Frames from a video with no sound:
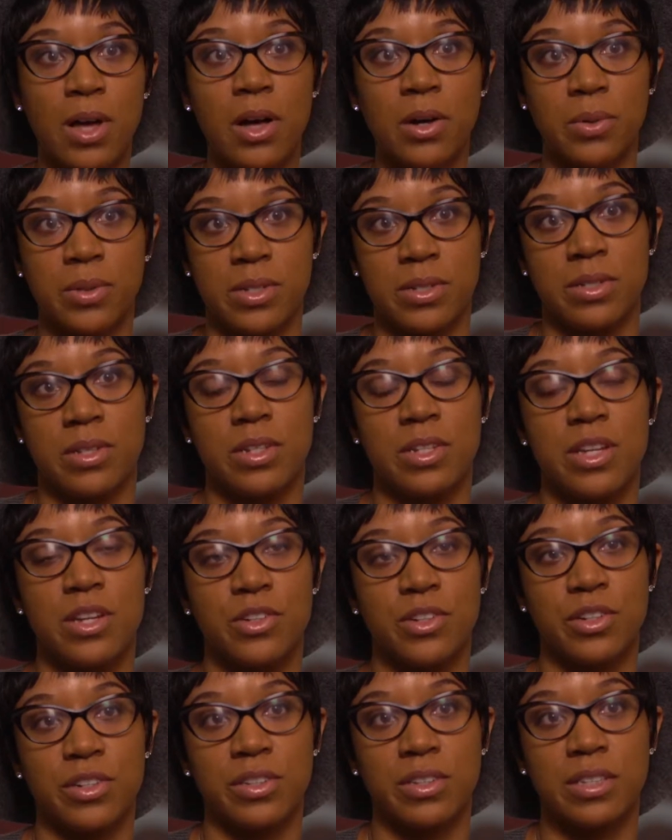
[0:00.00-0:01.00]
talk to
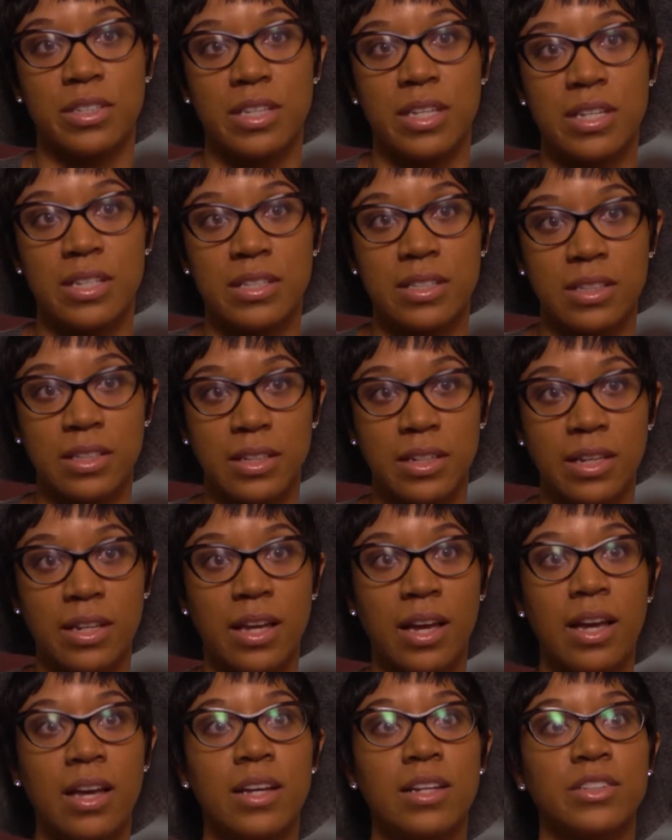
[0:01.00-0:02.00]
teachers as easily.
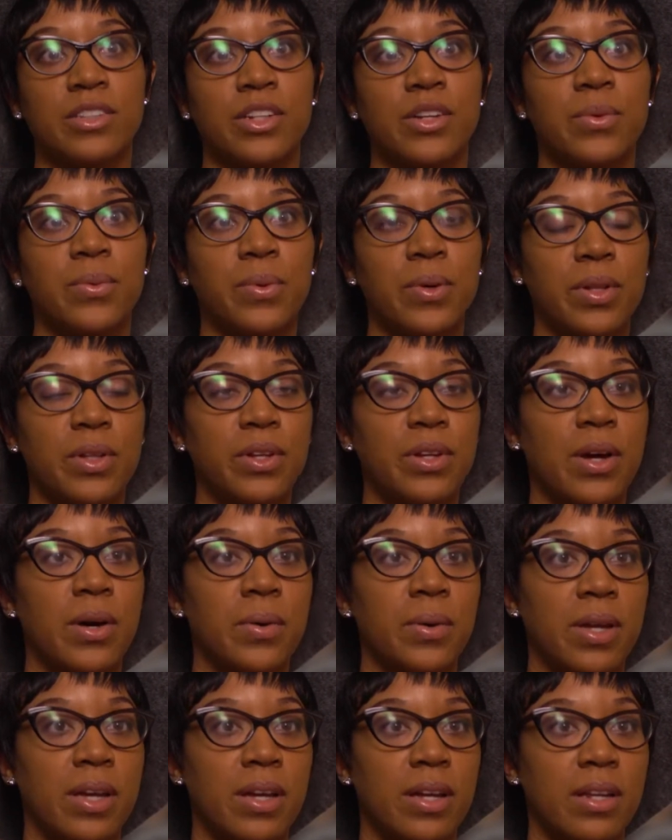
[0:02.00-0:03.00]
So you really
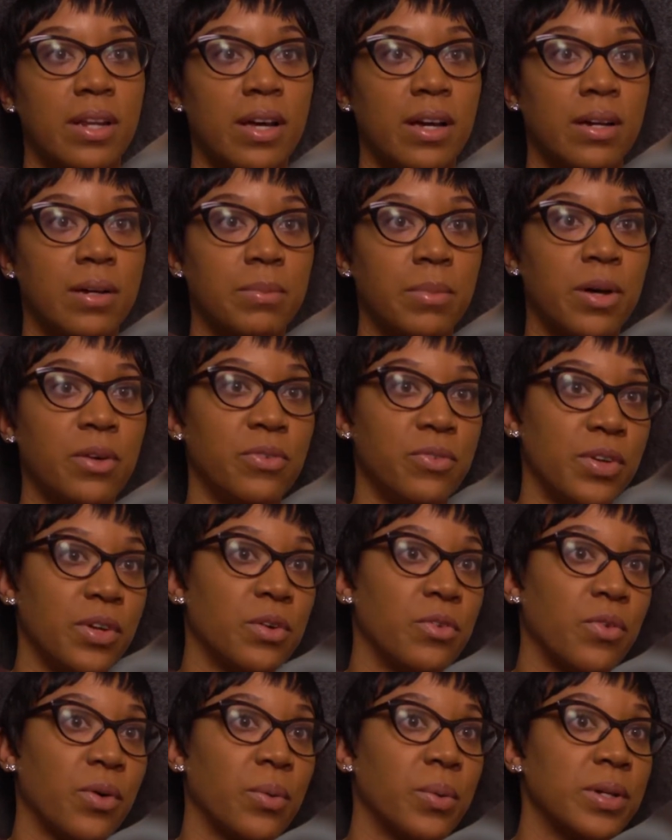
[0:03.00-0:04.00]
don't get um, a
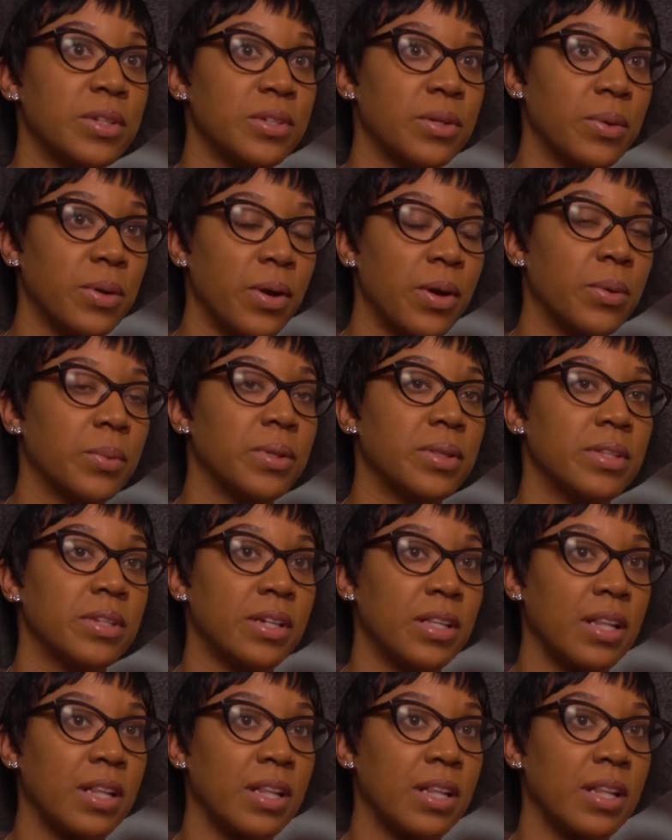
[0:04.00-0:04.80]
feel for what's going on with the